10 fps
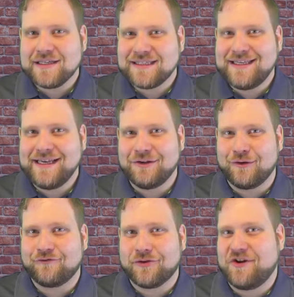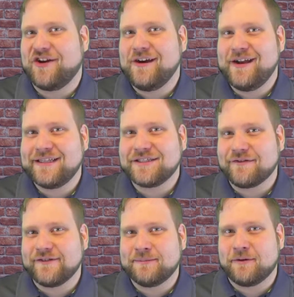signal from your internet
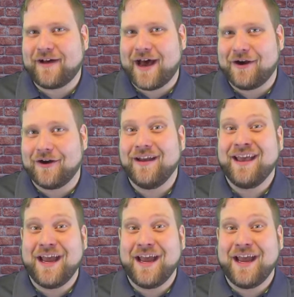service provider